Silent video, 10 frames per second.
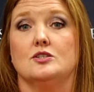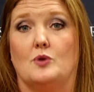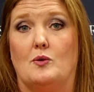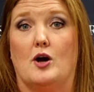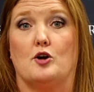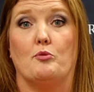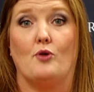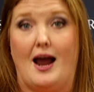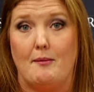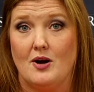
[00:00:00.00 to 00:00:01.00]
Sweetwater
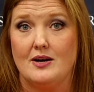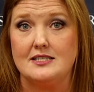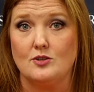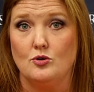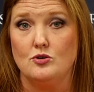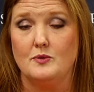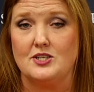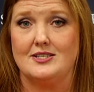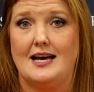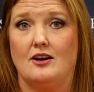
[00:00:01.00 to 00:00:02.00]
Primary School,
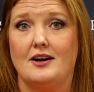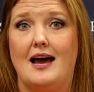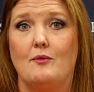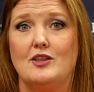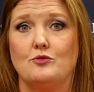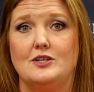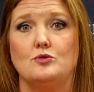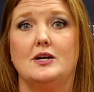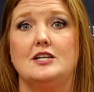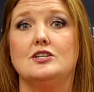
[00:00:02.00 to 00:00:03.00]
which is out on Highway
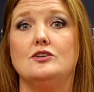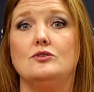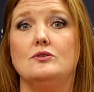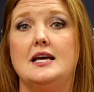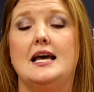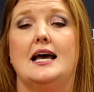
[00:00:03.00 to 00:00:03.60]
322,